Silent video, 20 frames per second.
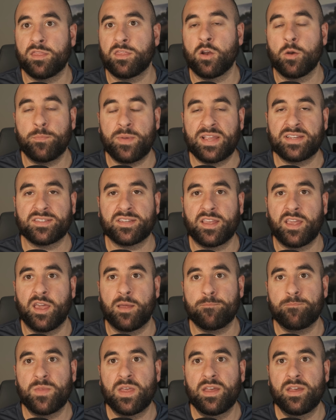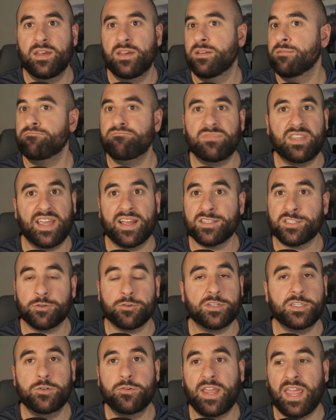their base kit. The answer
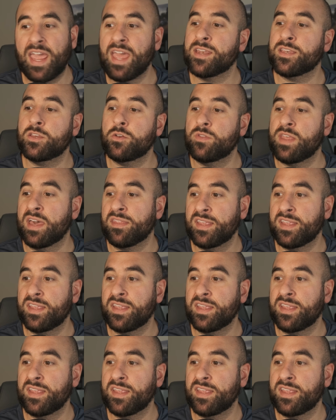is you can't do that.